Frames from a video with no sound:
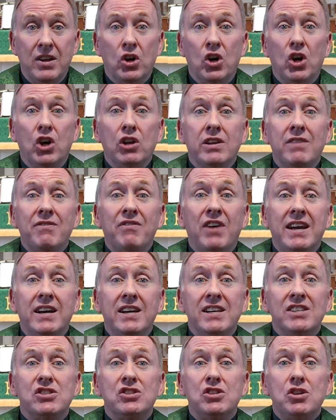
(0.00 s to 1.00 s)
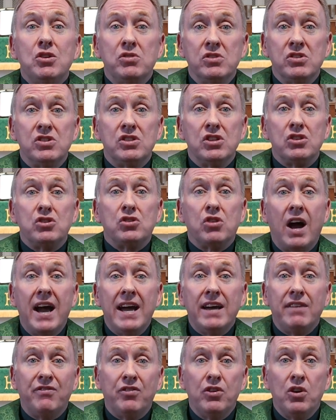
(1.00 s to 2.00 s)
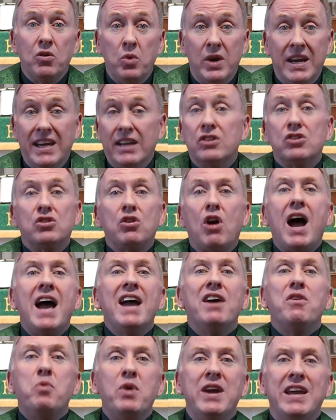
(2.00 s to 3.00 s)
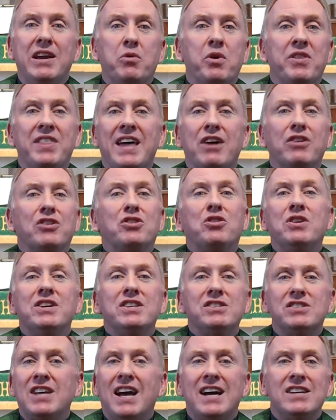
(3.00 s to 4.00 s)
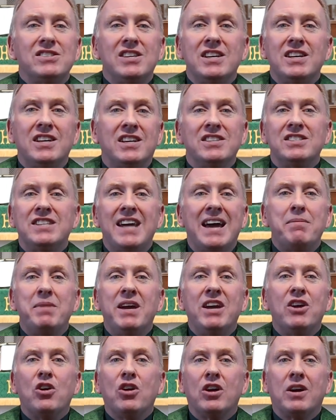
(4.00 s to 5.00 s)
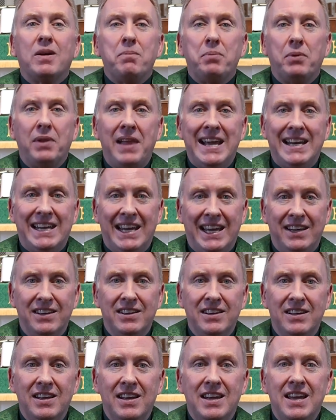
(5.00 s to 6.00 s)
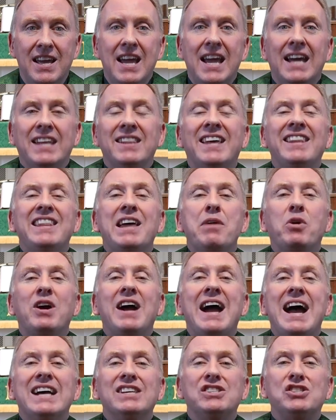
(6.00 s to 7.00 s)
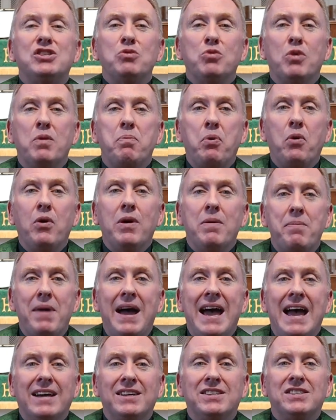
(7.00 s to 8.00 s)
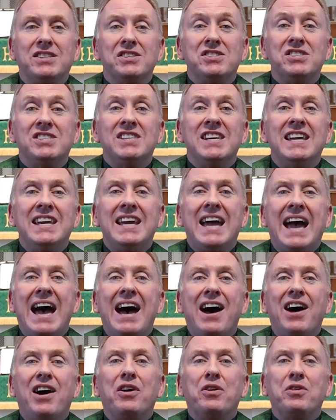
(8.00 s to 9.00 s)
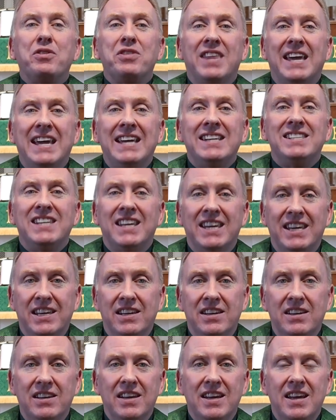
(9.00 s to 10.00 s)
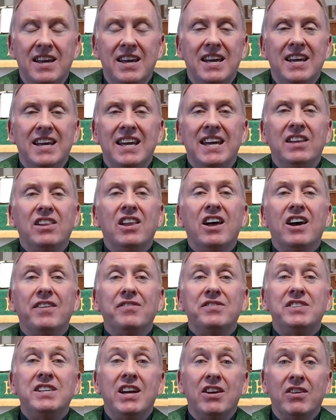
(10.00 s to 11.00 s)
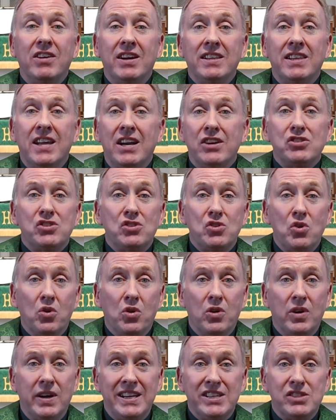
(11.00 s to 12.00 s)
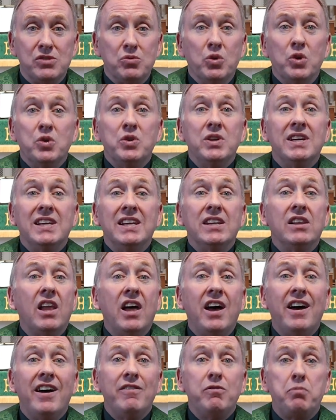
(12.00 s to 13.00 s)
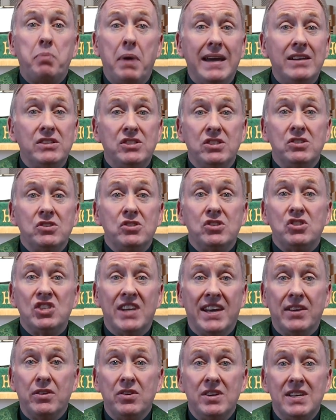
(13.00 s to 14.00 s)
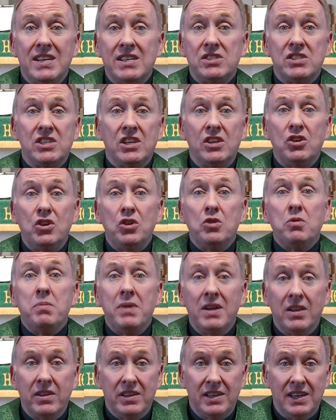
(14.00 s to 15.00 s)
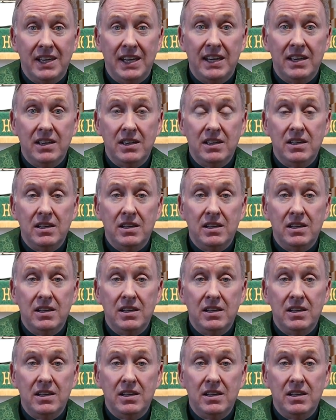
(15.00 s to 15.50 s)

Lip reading: Earl invited his students to try it for a week. Try a week without criticizing, condemning, or complaining. And then they were asked to report back to see how they did. He loved hearing their stories, rooted in love, patience, gentleness, and humility.